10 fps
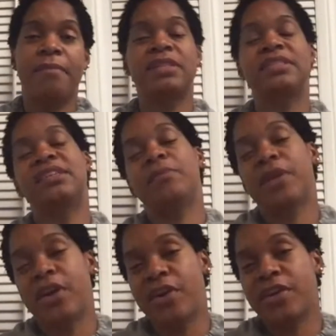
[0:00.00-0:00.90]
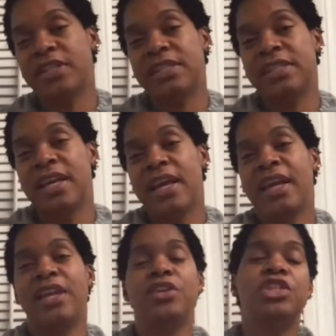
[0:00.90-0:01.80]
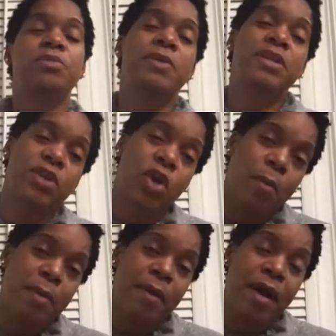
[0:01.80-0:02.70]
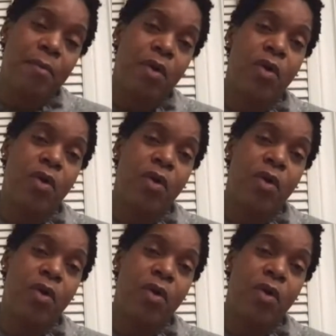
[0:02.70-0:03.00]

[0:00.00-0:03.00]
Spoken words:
My stomach hurts. Can you just please call my mom?